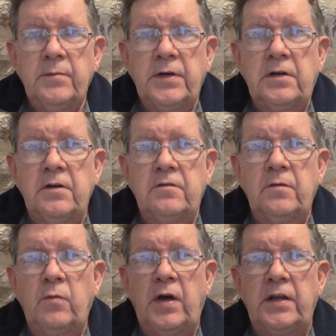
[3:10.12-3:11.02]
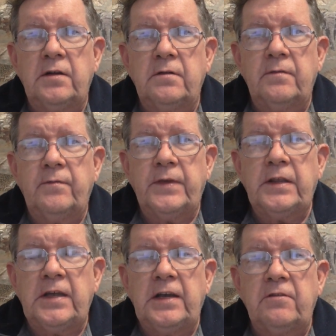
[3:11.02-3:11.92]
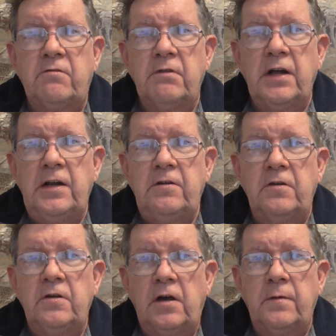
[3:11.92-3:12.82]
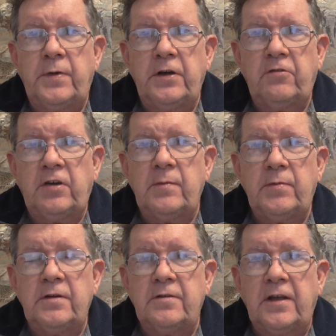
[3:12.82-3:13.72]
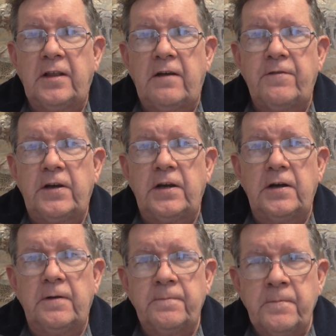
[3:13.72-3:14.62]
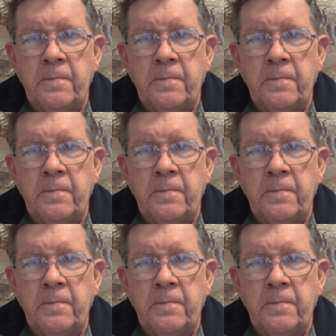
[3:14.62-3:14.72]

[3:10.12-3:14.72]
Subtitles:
Because when things really do go pear-shaped in South Africa,